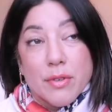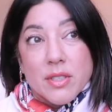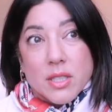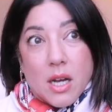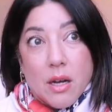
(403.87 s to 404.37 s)
for a
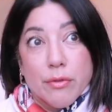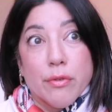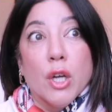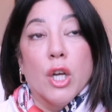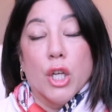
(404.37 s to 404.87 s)
scarf,
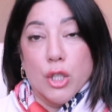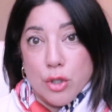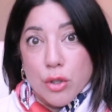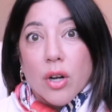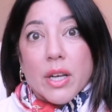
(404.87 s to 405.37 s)

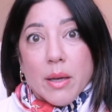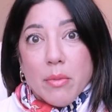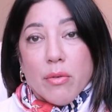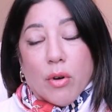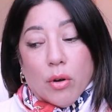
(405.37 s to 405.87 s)
do not get
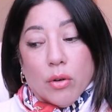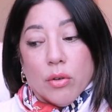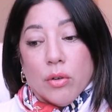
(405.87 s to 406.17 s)
me wrong.